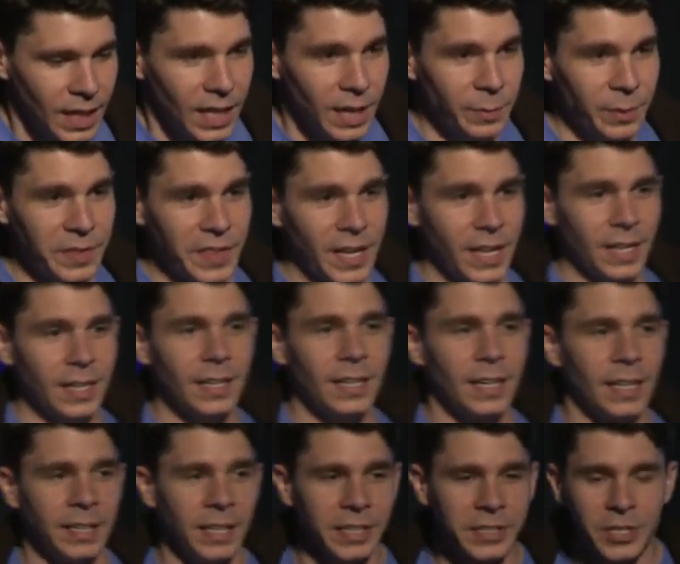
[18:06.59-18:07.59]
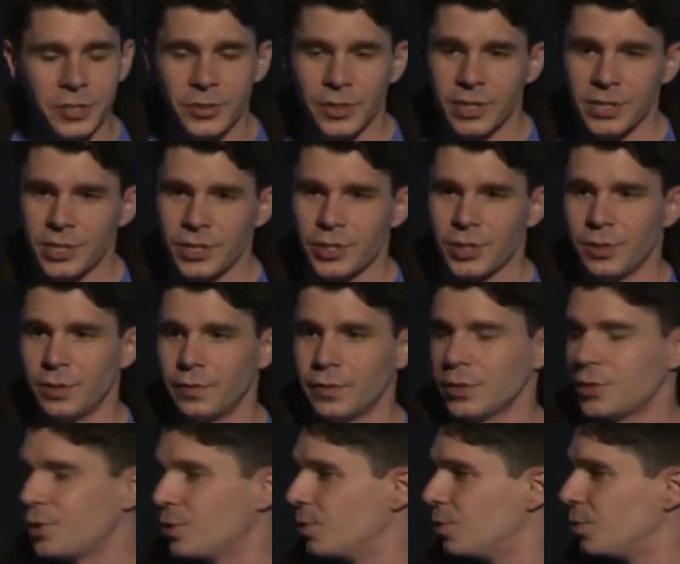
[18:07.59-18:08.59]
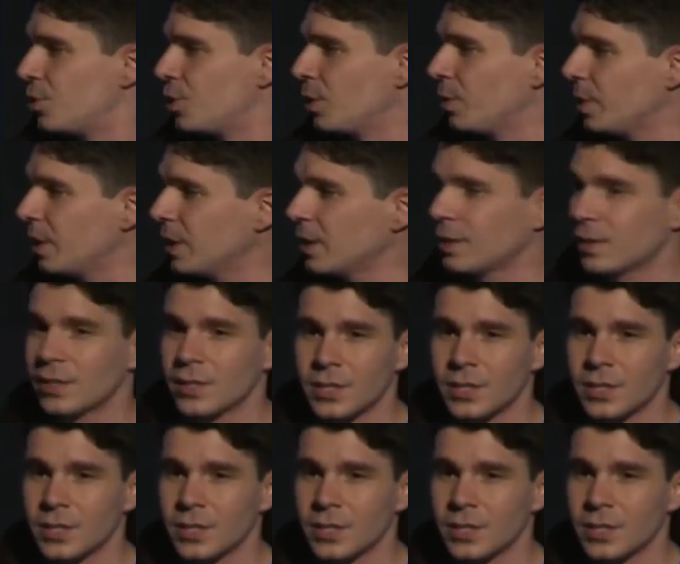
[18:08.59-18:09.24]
And with that, I'd like to transition over to Joey,